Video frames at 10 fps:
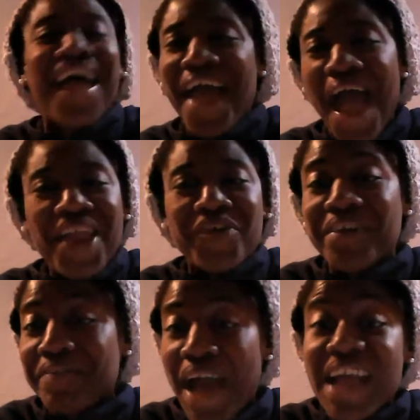
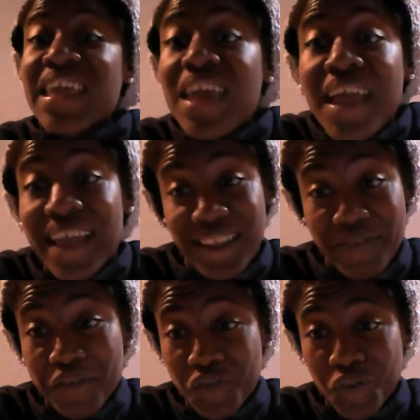I can't
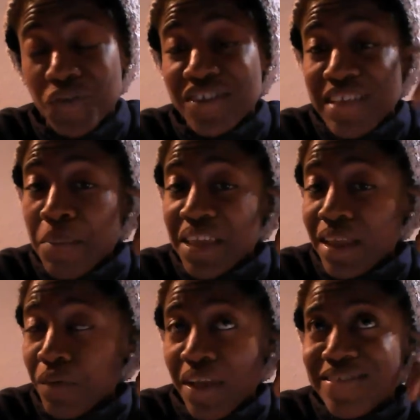even show you because I'm going to get
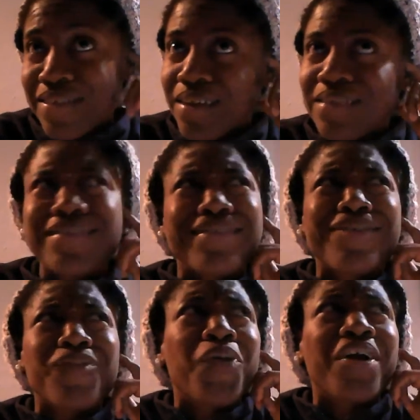arrested.
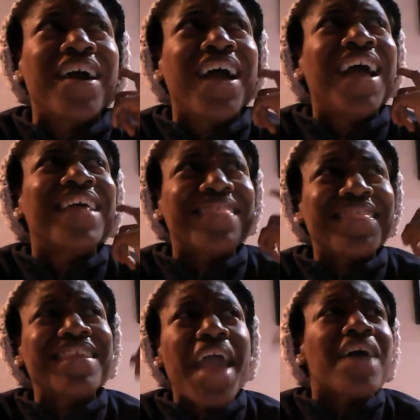
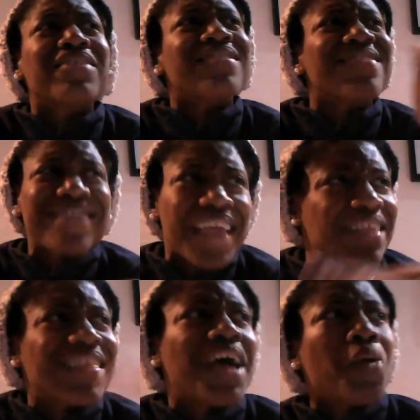Yeah, just take
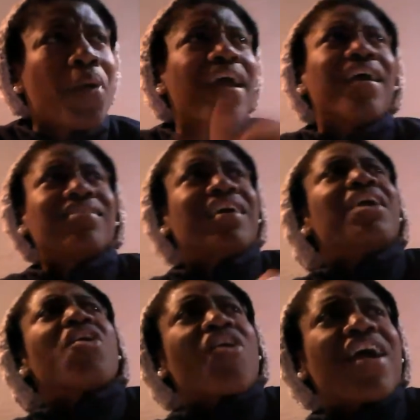that away.
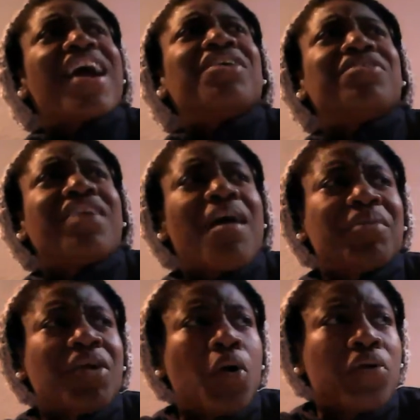Take her and her
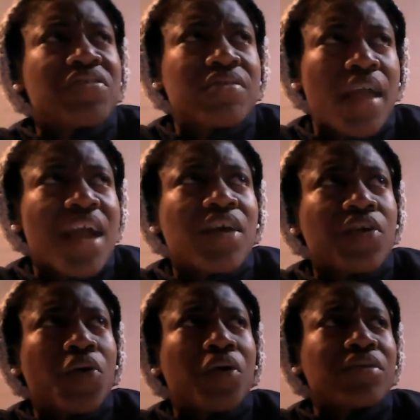dominoes and
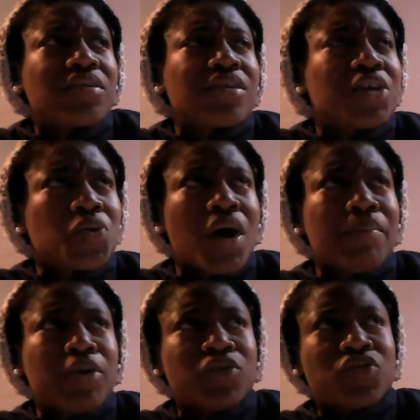her
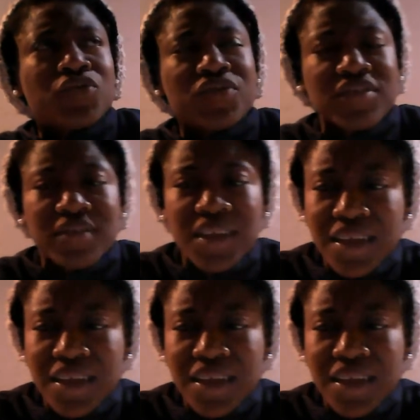cucumber juice.